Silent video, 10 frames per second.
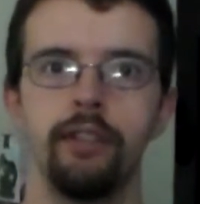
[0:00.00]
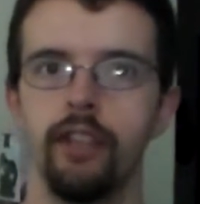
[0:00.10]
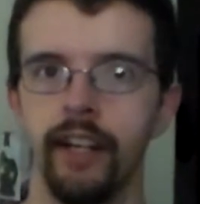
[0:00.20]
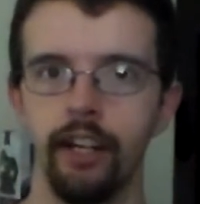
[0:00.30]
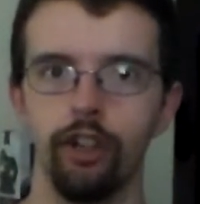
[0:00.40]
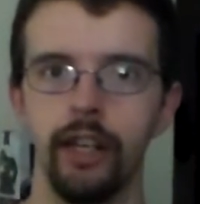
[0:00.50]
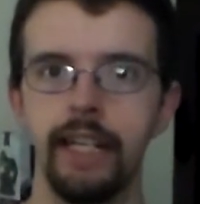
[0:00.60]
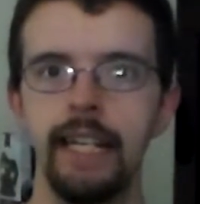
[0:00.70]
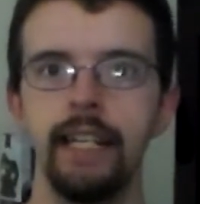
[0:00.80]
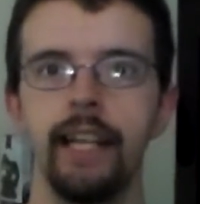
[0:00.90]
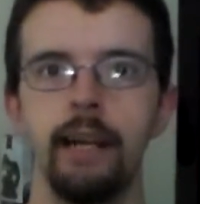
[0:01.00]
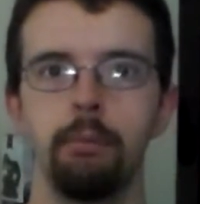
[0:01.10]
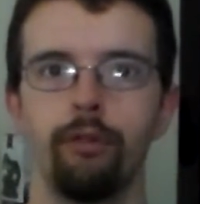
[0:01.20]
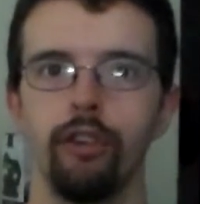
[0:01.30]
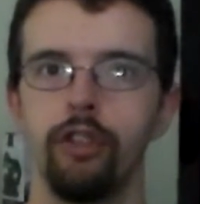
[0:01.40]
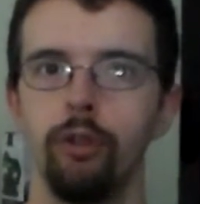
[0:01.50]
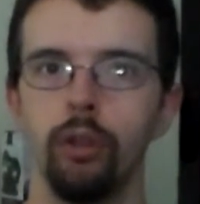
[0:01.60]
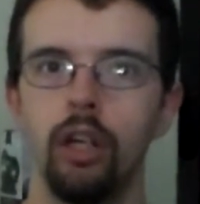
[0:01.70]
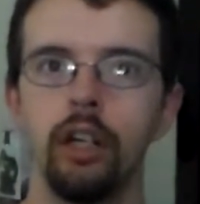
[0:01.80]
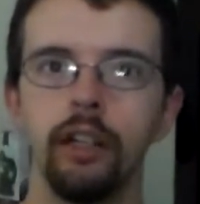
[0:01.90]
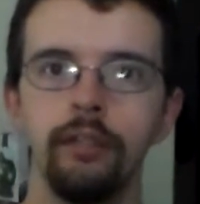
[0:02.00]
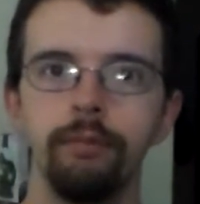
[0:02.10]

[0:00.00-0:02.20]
sitting under a heat lamp for too long?